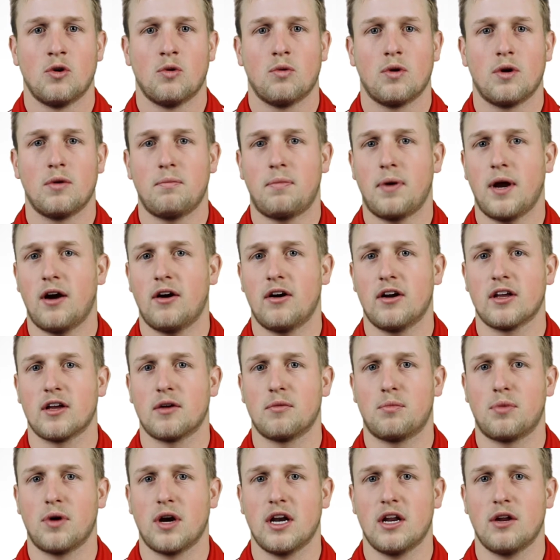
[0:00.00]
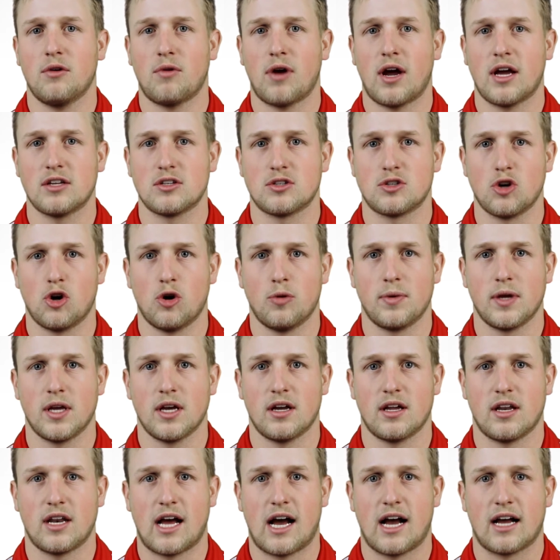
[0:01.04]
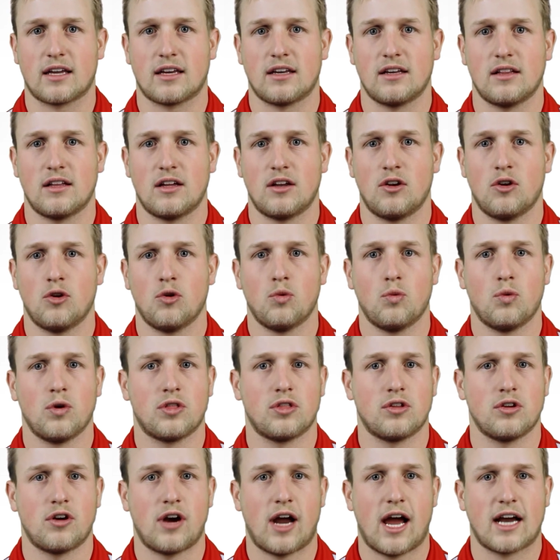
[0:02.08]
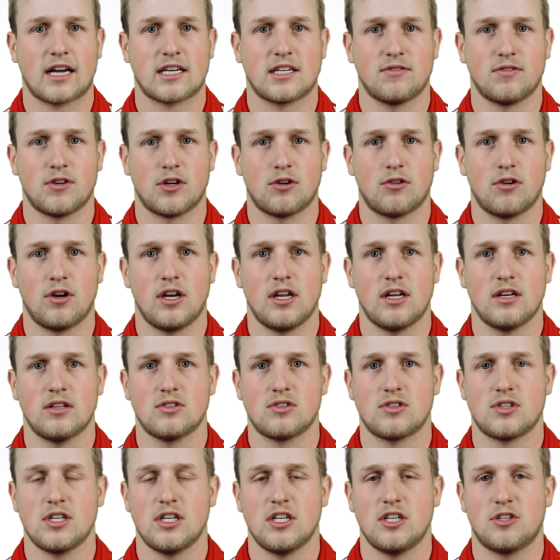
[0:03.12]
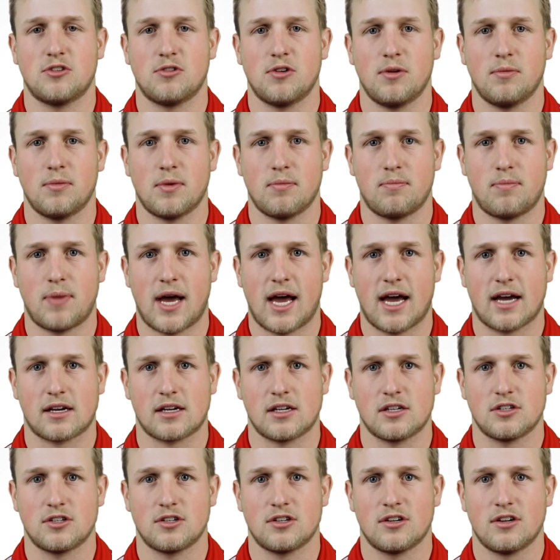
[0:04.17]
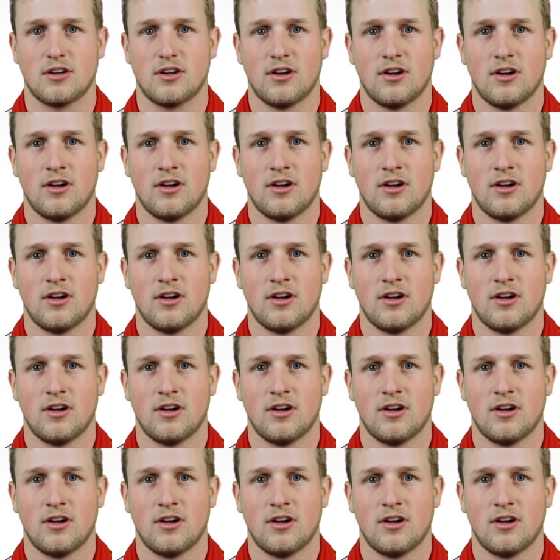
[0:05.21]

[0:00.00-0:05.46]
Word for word: when pairing a Bradyrhizobia inoculant with your active ingredient seed treatment package.